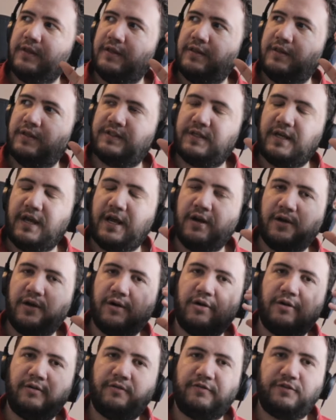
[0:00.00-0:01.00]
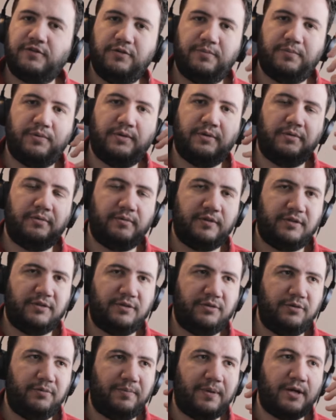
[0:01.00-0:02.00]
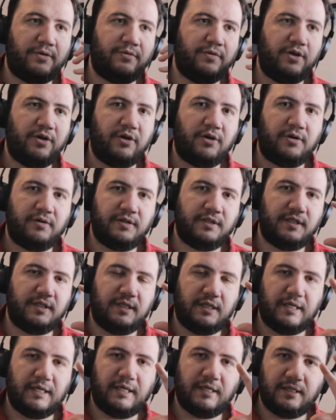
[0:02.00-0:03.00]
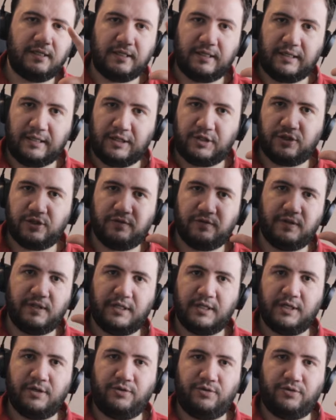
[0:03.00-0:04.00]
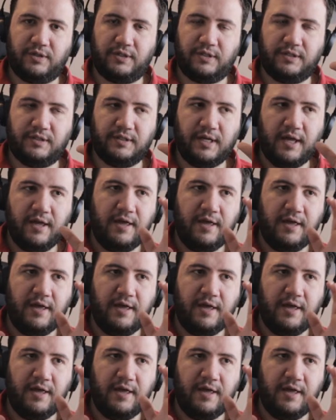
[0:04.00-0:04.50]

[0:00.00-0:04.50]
this air of super, superiority in each of the countries?